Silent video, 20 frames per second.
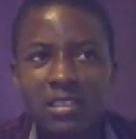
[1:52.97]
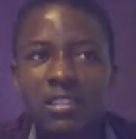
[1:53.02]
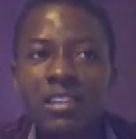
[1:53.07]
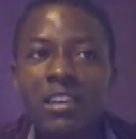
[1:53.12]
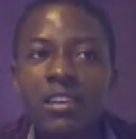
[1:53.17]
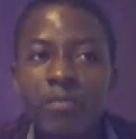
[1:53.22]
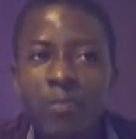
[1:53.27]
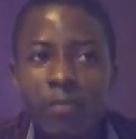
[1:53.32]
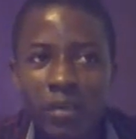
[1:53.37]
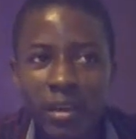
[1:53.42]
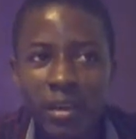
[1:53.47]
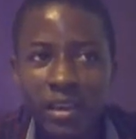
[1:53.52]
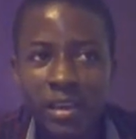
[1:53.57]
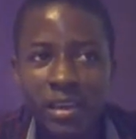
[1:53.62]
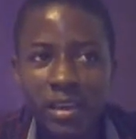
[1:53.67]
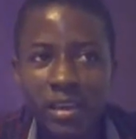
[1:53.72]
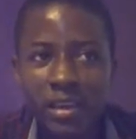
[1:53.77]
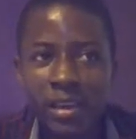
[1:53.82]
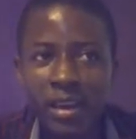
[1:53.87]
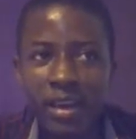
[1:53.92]

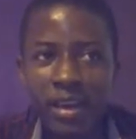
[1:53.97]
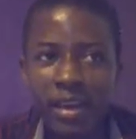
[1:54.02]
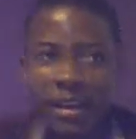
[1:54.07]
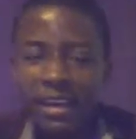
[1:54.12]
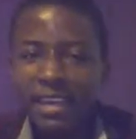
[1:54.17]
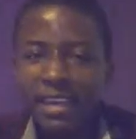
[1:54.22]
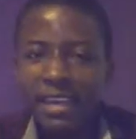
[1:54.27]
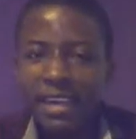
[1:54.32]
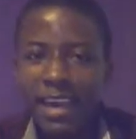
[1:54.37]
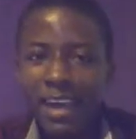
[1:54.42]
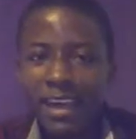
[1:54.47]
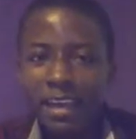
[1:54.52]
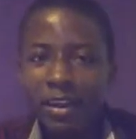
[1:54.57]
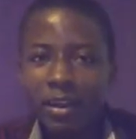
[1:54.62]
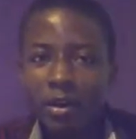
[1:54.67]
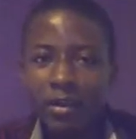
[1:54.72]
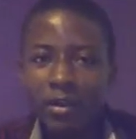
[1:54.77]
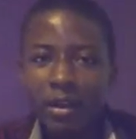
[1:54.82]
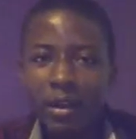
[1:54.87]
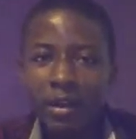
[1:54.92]
simply a
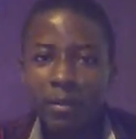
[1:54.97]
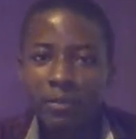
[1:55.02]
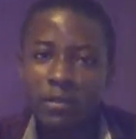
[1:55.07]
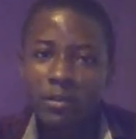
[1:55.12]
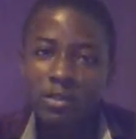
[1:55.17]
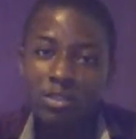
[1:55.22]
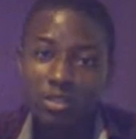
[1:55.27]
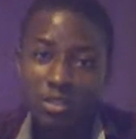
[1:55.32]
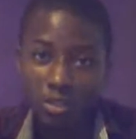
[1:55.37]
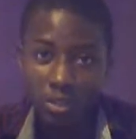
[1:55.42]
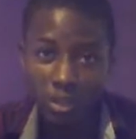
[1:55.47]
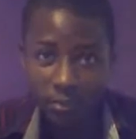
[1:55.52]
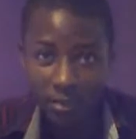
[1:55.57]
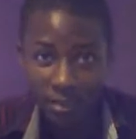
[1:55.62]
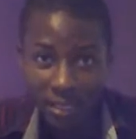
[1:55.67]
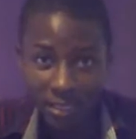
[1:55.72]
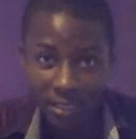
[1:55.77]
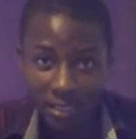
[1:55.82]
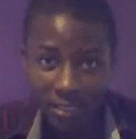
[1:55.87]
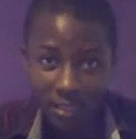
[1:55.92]
kind of
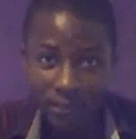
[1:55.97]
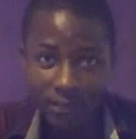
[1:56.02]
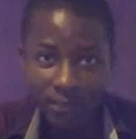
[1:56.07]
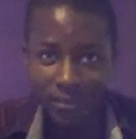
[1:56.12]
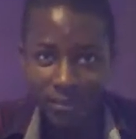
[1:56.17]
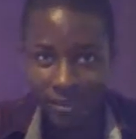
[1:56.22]
substance